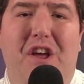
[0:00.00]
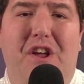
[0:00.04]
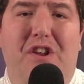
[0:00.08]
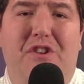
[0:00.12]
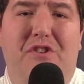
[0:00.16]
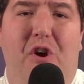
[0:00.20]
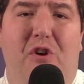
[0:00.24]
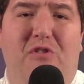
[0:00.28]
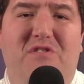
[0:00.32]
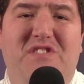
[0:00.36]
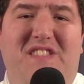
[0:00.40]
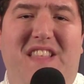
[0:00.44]

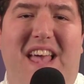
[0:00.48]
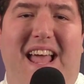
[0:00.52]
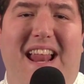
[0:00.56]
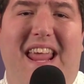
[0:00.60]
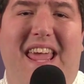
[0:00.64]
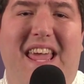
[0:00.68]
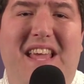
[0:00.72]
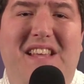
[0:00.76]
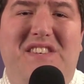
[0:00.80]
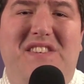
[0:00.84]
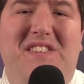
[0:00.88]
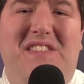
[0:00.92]
knows that
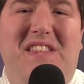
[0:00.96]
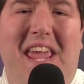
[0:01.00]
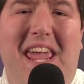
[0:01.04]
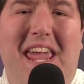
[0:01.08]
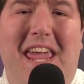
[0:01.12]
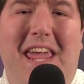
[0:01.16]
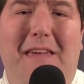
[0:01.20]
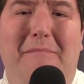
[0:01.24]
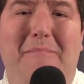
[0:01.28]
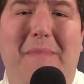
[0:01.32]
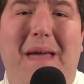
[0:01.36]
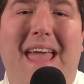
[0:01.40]
his
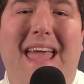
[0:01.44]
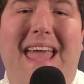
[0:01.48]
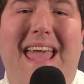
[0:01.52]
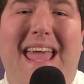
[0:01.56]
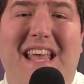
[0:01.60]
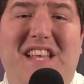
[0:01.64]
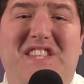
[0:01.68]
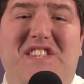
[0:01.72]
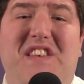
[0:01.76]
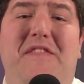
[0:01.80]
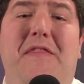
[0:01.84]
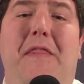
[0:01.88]
team
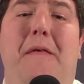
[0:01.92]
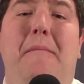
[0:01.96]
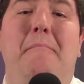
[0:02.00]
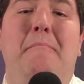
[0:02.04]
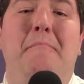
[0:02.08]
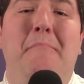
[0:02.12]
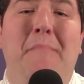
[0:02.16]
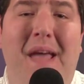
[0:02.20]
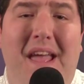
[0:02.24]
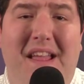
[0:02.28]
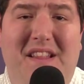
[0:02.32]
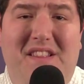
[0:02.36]
is in the
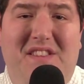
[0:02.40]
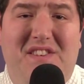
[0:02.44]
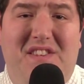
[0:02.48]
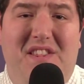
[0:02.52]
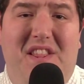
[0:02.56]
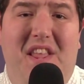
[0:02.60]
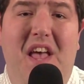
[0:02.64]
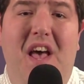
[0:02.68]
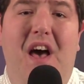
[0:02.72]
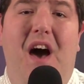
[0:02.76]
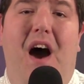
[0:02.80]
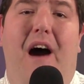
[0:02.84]

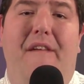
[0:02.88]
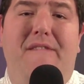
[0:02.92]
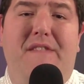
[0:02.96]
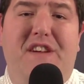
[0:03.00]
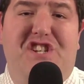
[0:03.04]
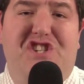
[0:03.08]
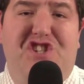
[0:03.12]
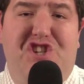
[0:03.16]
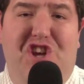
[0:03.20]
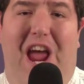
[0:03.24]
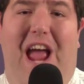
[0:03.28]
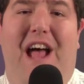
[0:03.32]
midst of a
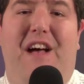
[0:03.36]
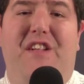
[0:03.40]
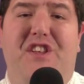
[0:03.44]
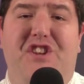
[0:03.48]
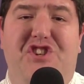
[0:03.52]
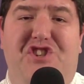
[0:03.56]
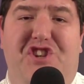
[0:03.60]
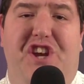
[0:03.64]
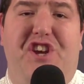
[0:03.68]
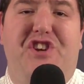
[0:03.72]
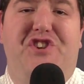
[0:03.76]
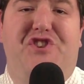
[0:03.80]

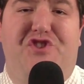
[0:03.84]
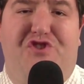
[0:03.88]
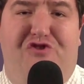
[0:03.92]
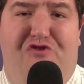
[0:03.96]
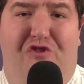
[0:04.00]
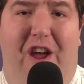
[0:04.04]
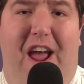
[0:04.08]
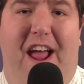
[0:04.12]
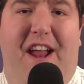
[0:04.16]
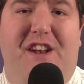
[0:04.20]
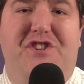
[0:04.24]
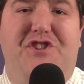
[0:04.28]
challenging
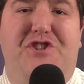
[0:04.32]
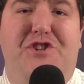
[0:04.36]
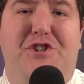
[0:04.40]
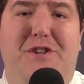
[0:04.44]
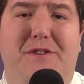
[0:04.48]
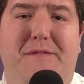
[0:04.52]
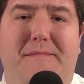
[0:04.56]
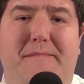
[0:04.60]
stretch.